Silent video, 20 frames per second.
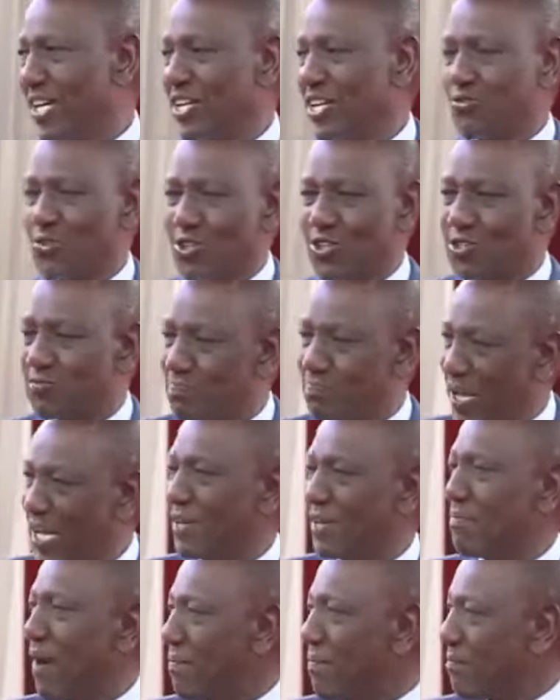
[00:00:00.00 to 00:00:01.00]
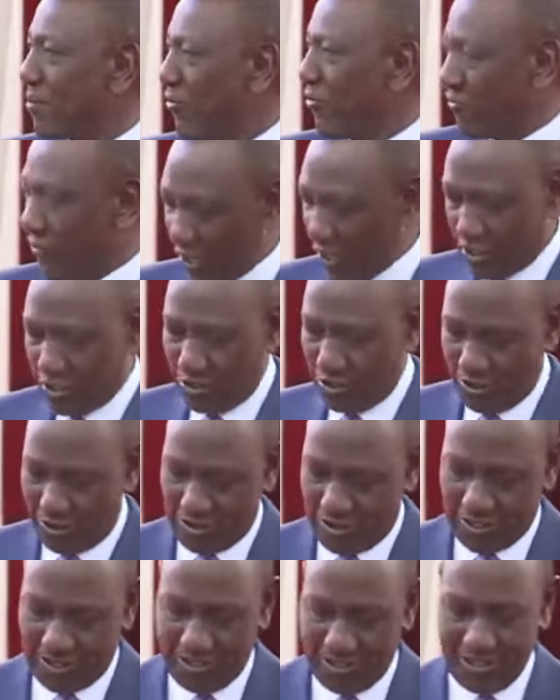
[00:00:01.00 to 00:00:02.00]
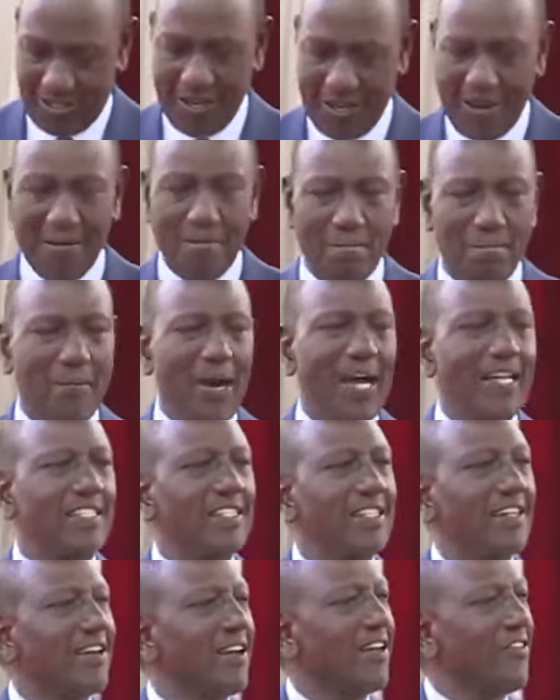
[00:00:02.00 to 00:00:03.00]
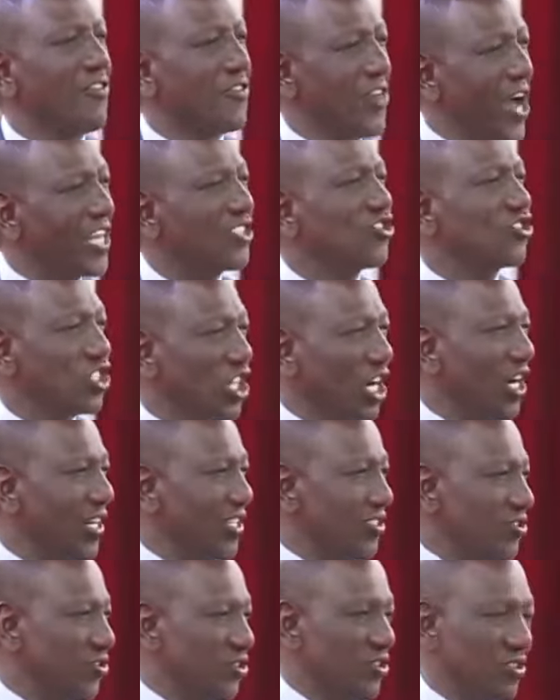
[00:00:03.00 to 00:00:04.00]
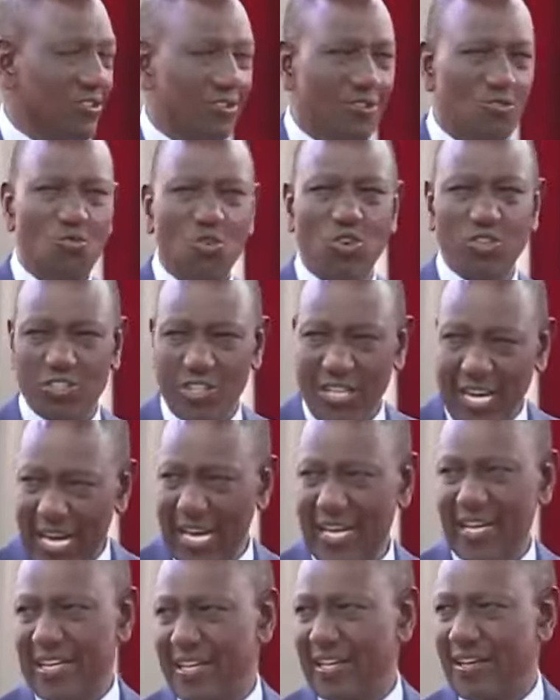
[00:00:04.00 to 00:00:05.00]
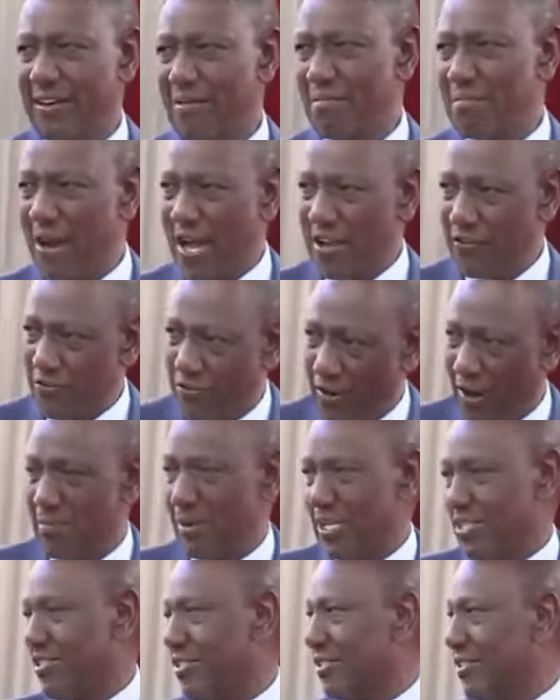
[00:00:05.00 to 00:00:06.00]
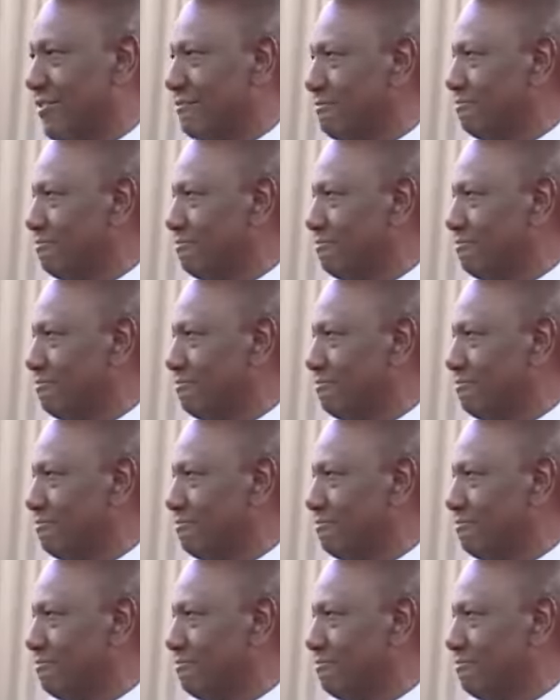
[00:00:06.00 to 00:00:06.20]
It was built by professionals. But that charge was laid by farmers.